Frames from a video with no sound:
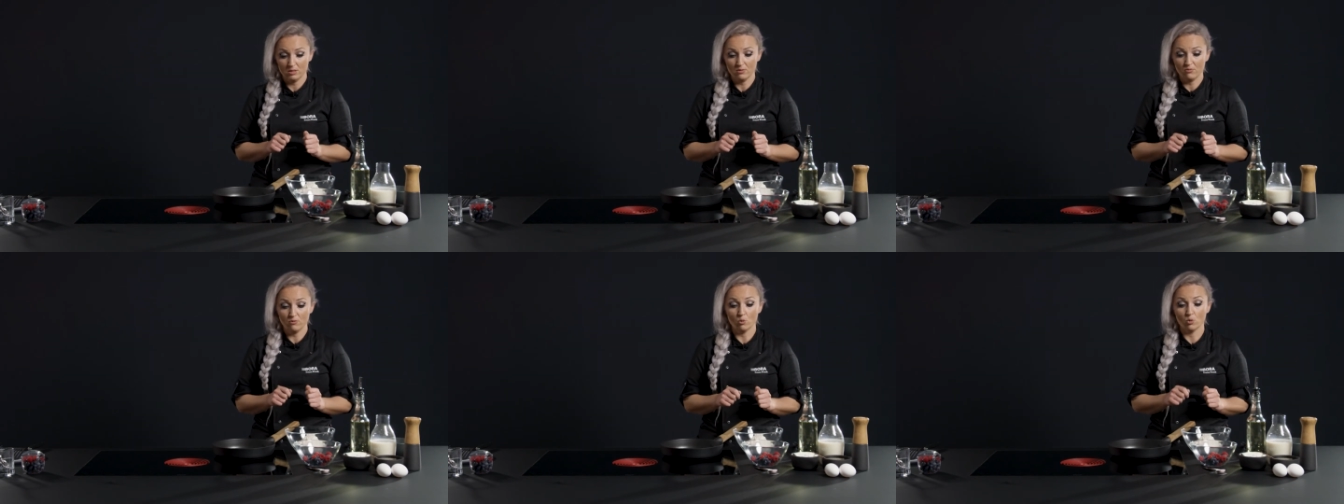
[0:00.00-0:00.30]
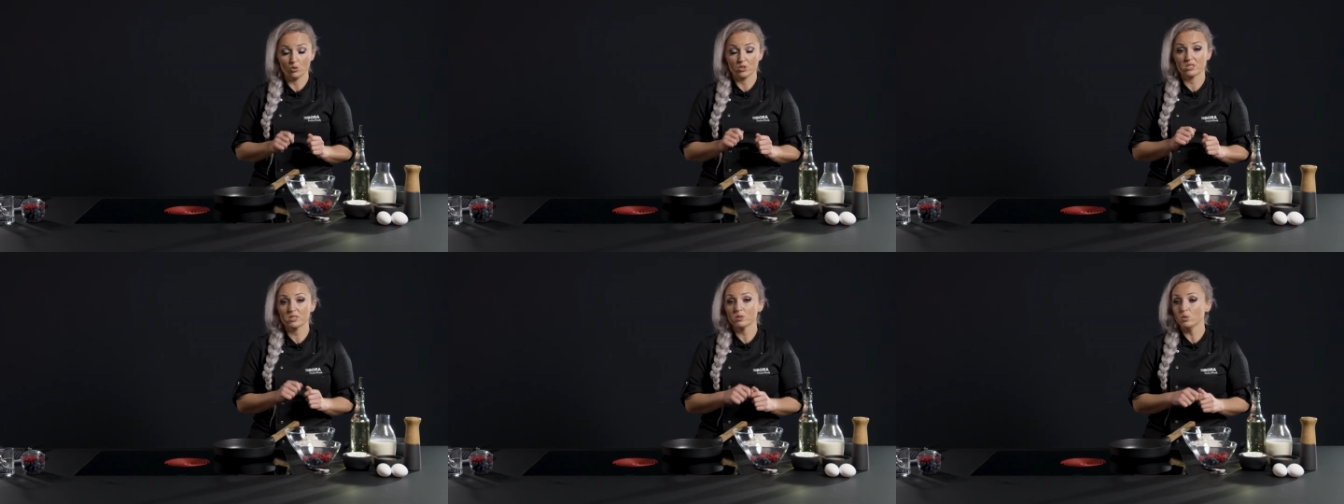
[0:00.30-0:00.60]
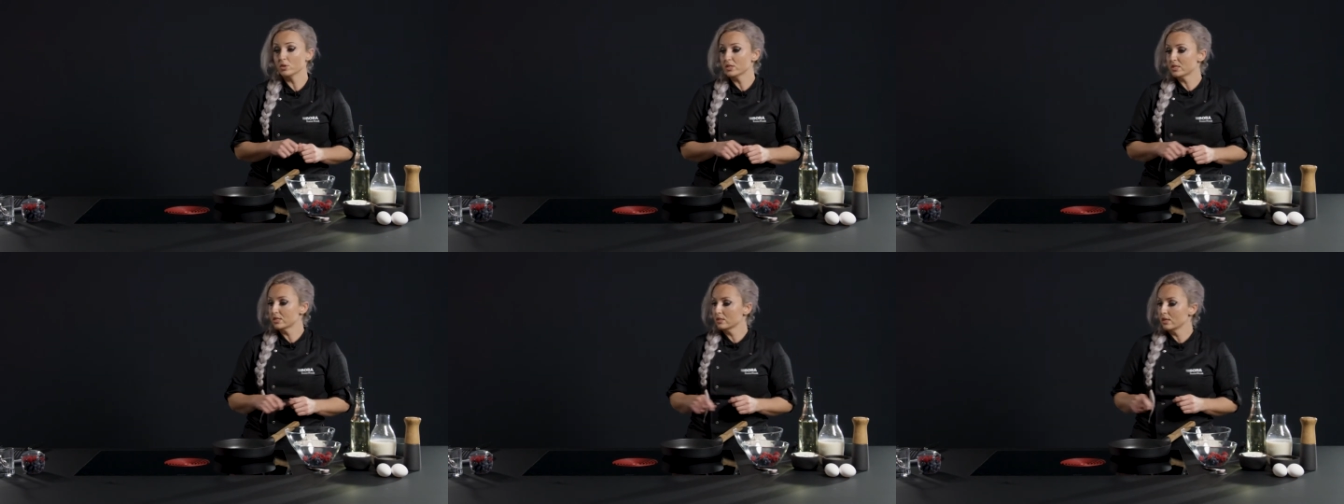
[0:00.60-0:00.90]
for the
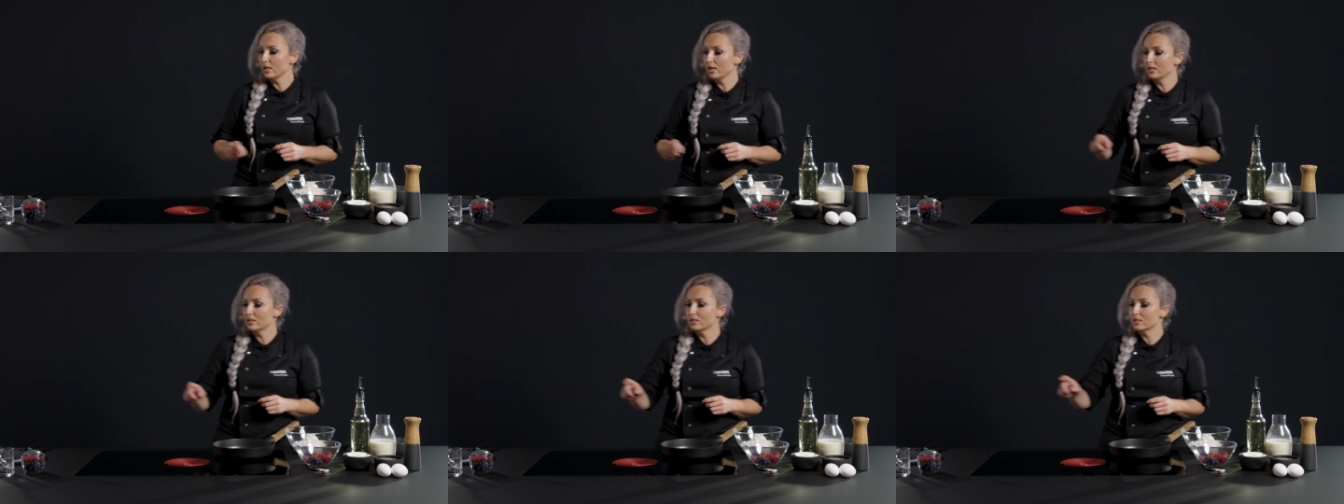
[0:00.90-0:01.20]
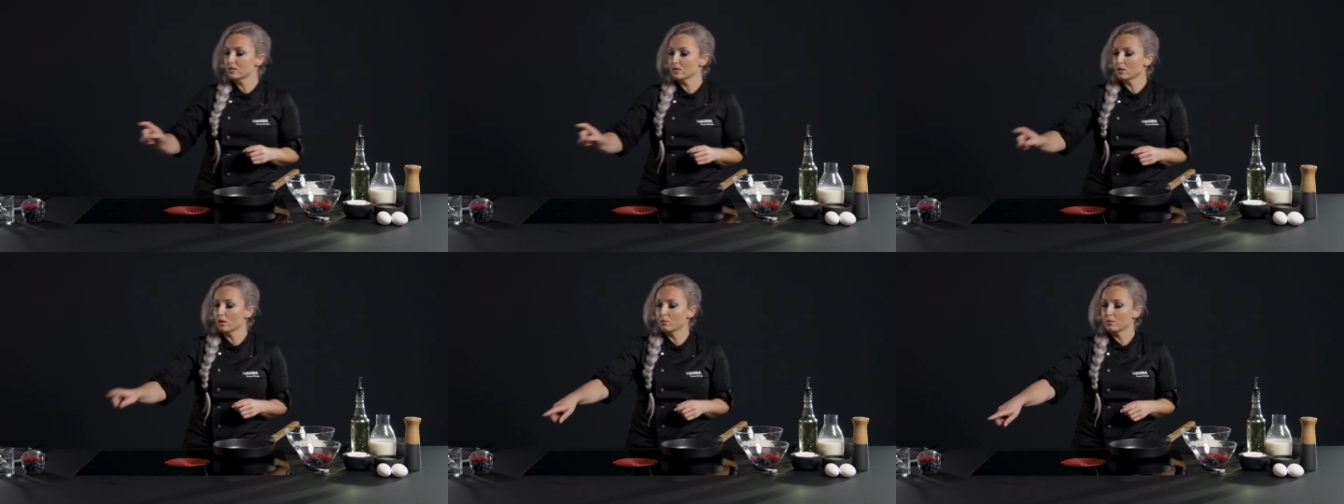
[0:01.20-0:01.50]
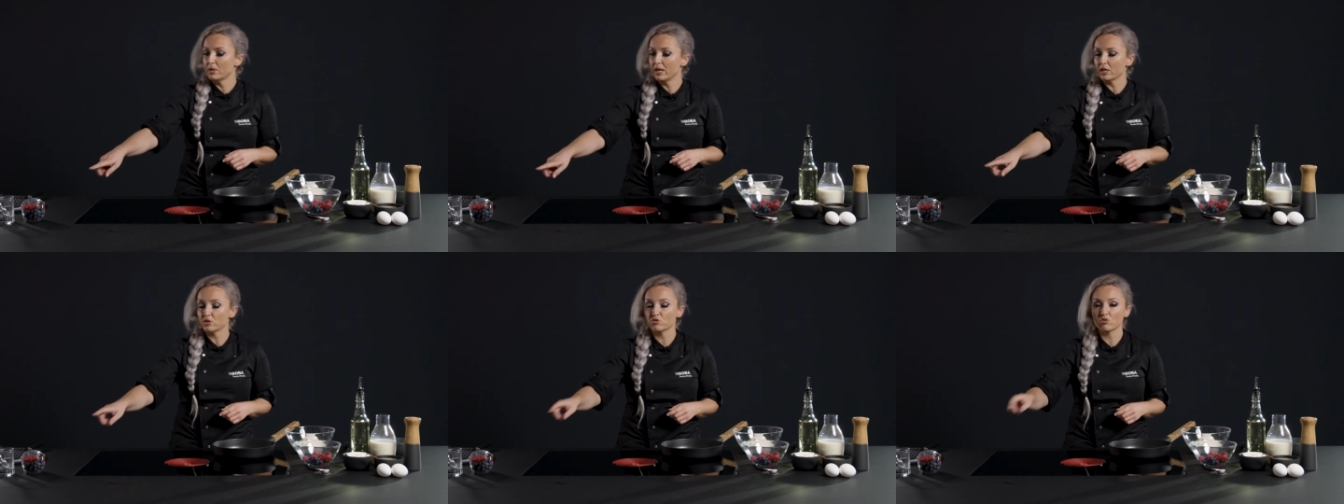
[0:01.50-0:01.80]
sauce and some
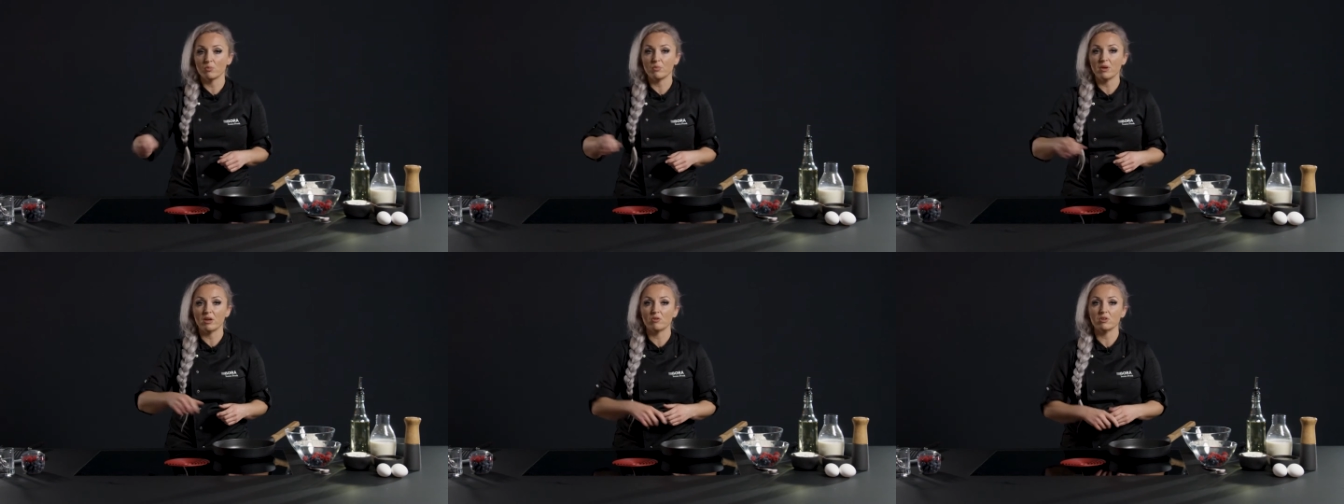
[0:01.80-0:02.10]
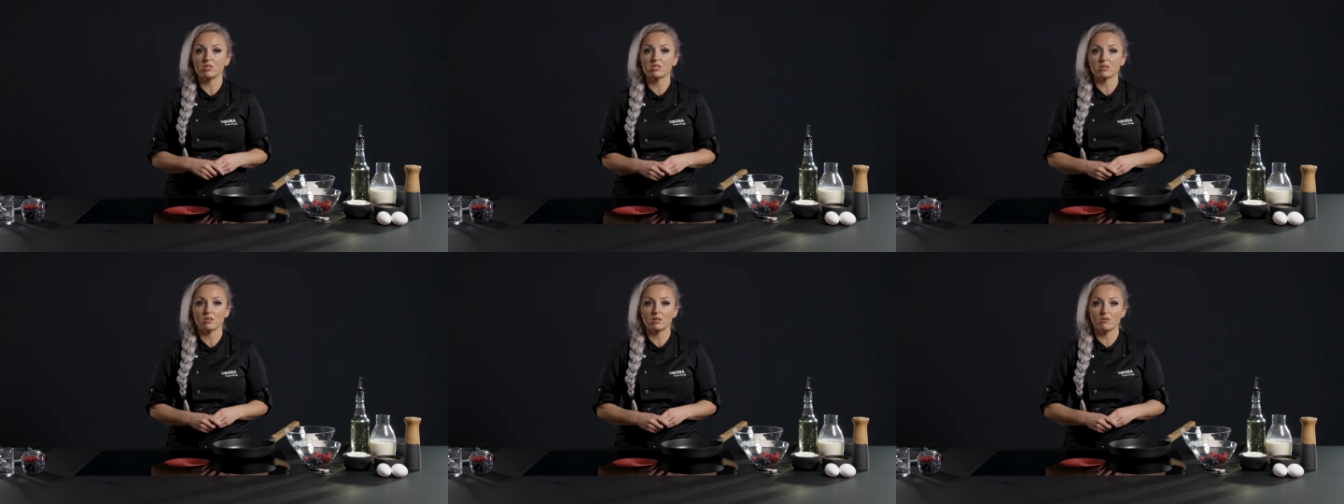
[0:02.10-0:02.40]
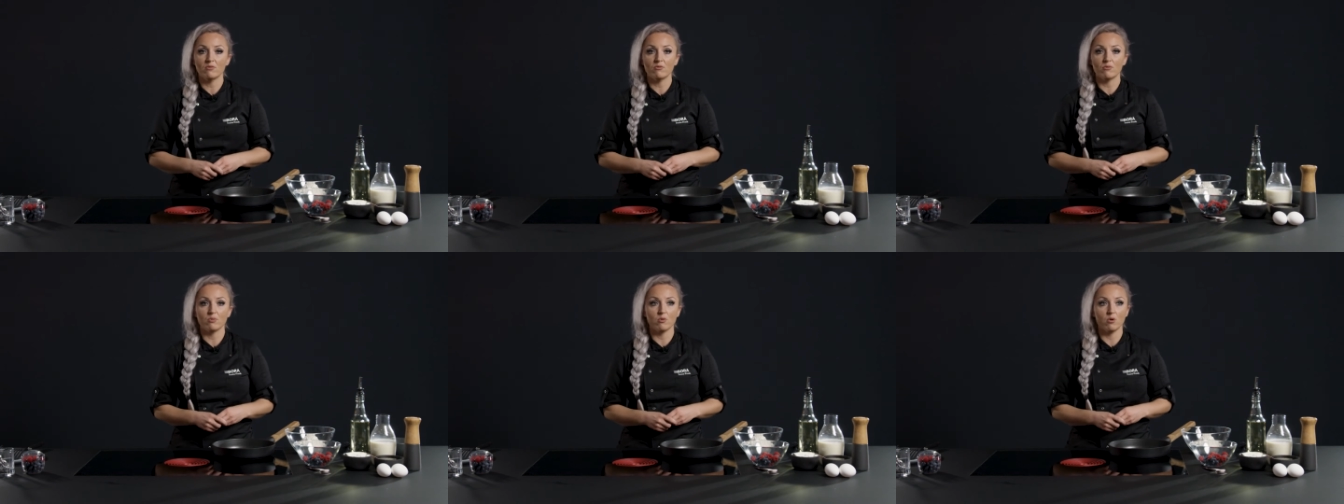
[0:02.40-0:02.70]
extra berries
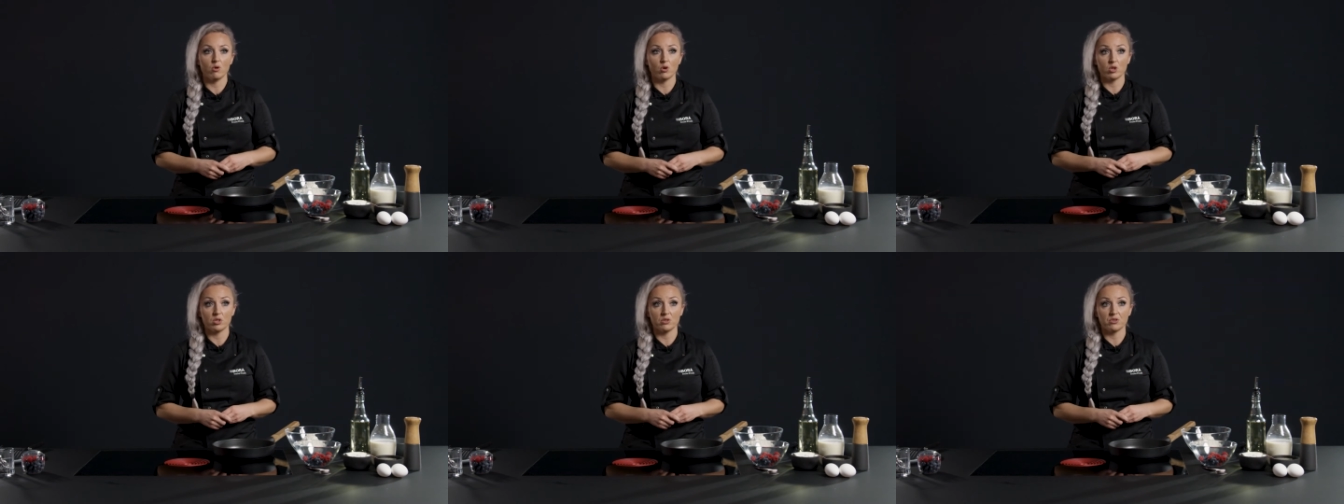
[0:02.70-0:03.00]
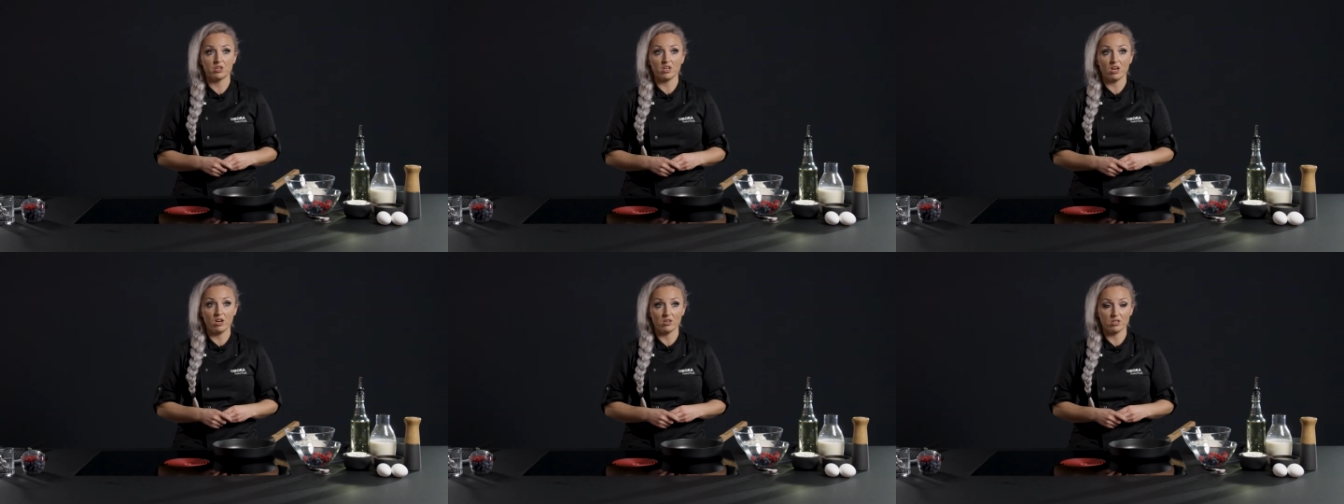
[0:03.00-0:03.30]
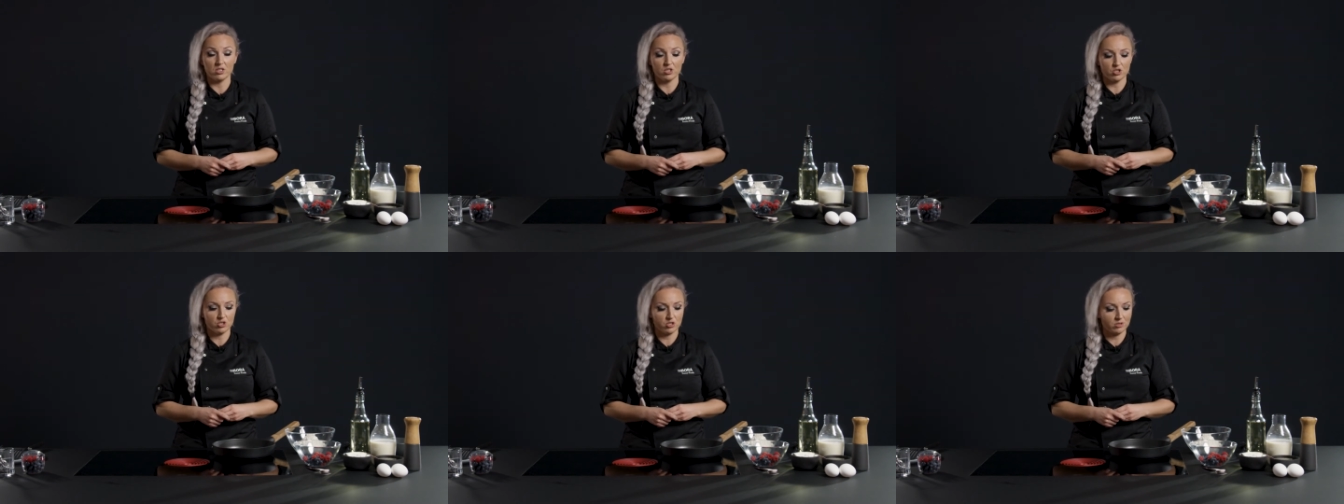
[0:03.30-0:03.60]
for the
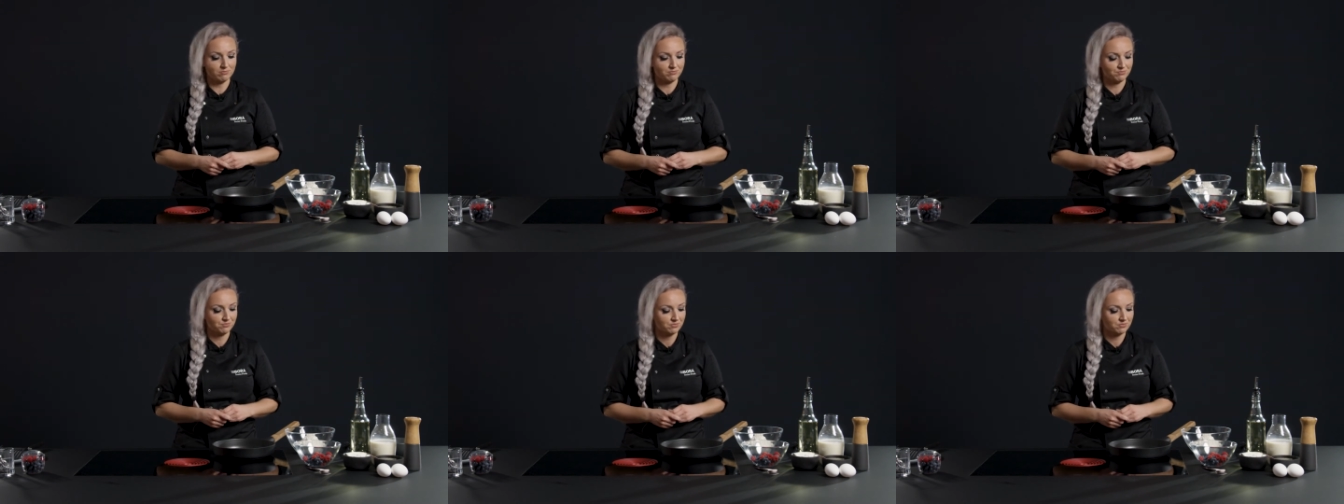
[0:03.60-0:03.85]
garnish.